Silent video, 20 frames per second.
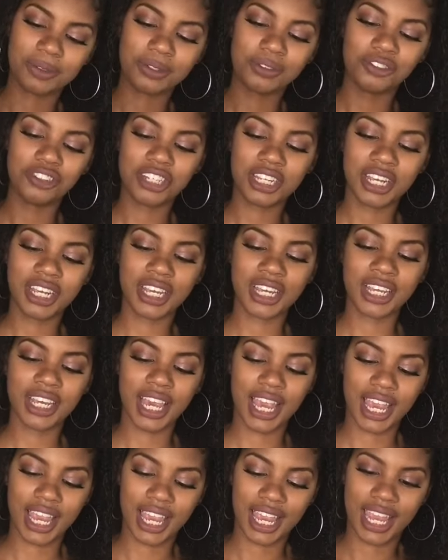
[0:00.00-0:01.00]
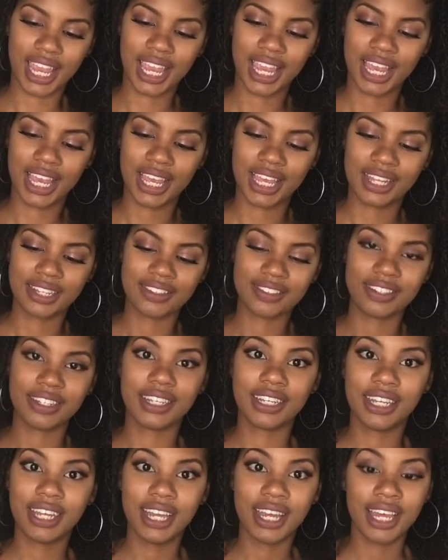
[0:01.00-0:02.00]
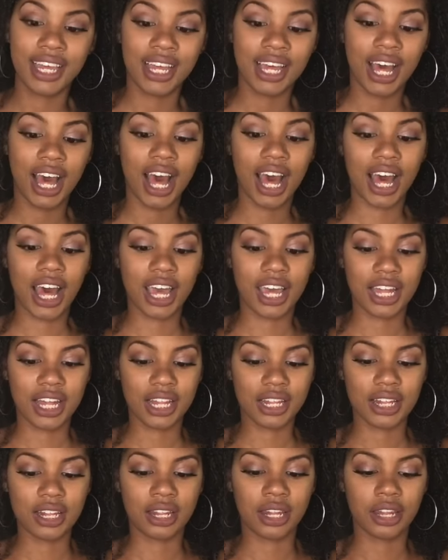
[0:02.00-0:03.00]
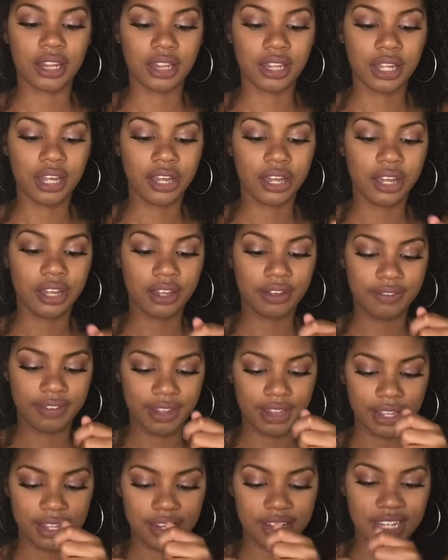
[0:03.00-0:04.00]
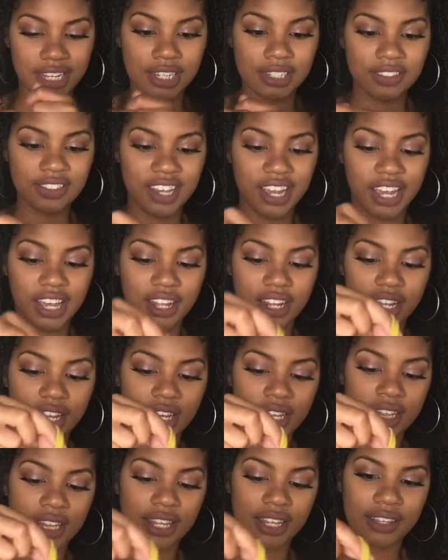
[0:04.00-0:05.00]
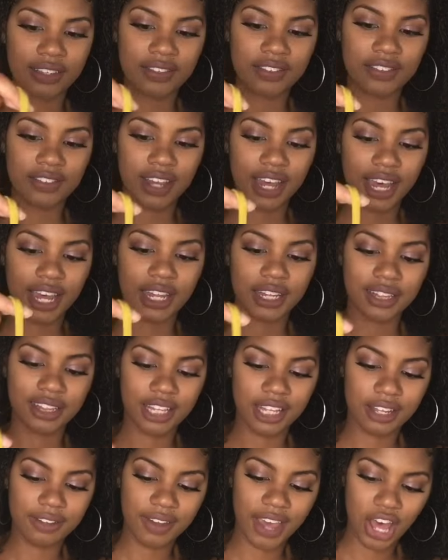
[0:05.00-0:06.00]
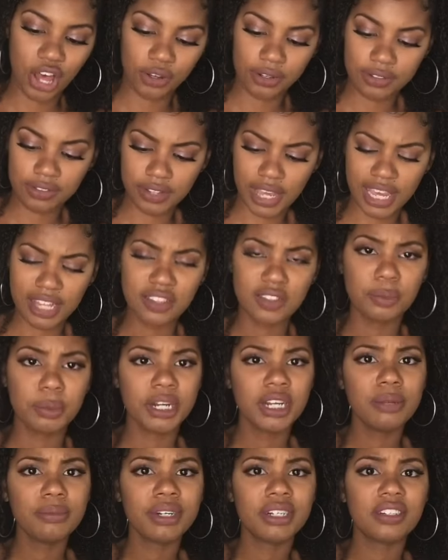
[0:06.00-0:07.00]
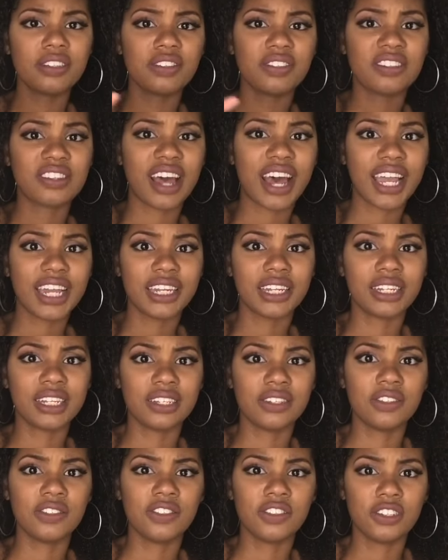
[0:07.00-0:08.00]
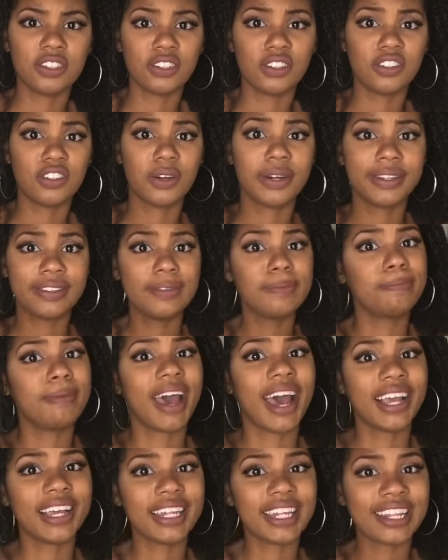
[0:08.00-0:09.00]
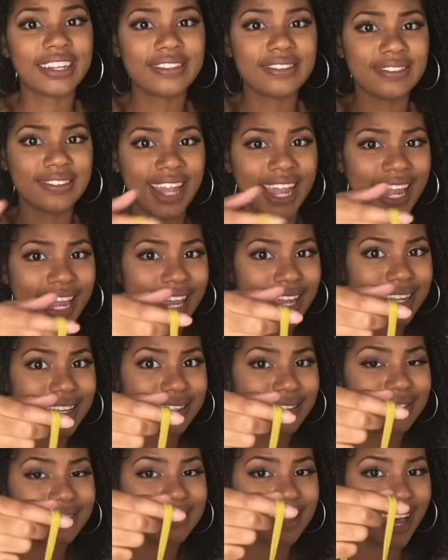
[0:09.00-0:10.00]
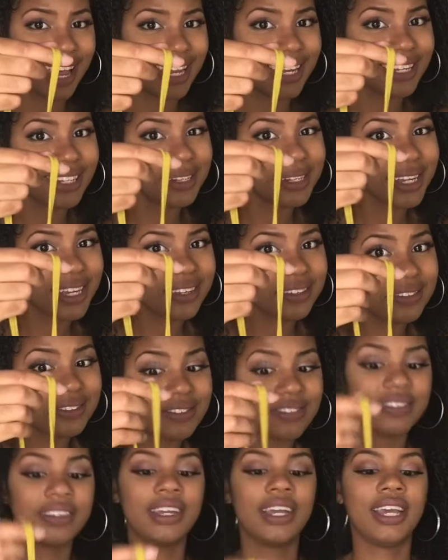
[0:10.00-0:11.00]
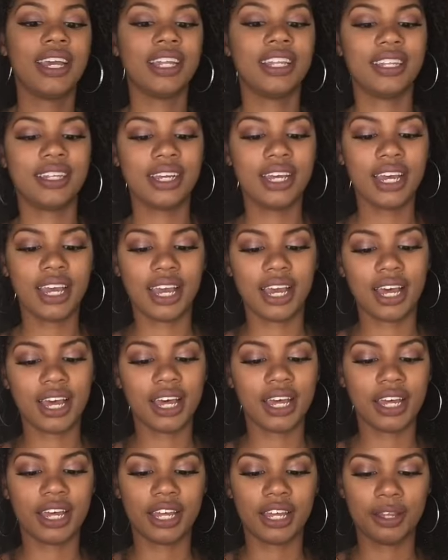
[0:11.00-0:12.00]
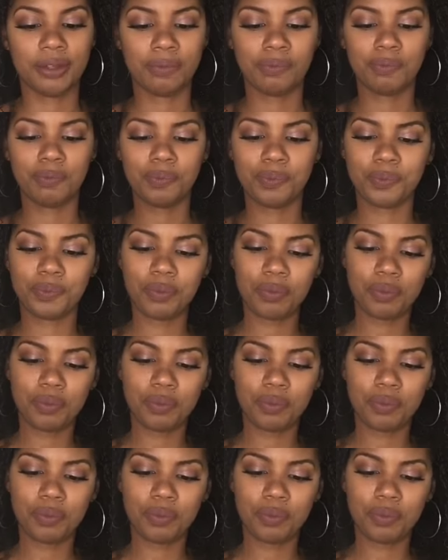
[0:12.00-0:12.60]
ruching and I love the detail on this. I love how it's, it's pretty much sideless too, so it's backless and sideless. Um,